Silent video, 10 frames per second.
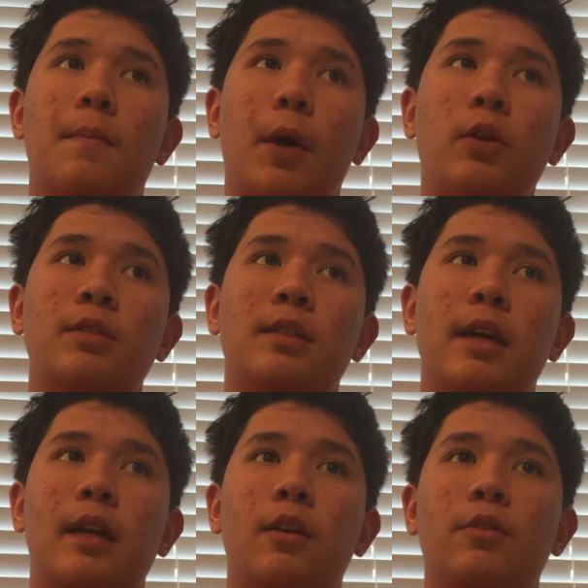bone
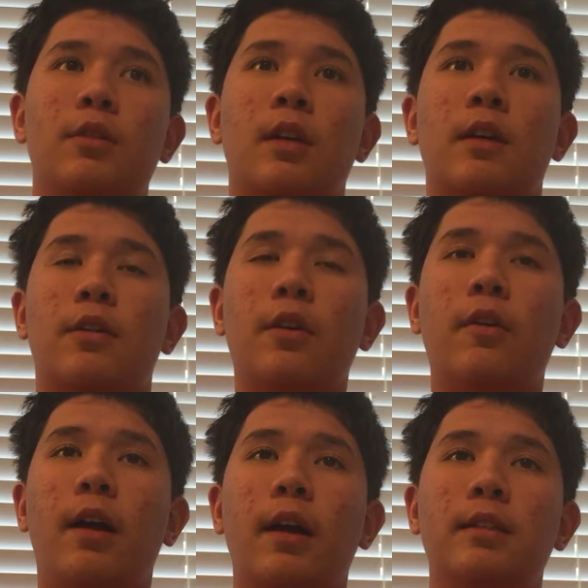cells,
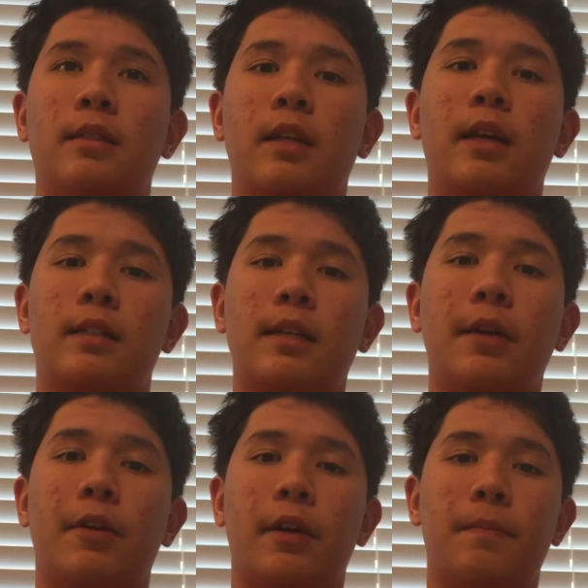neurons,
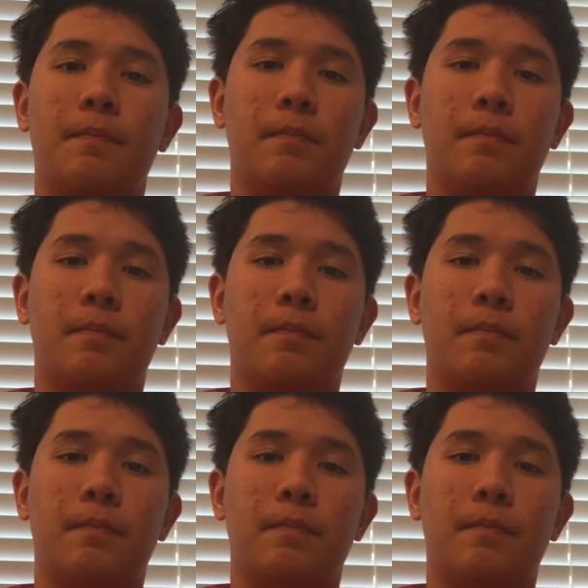etc.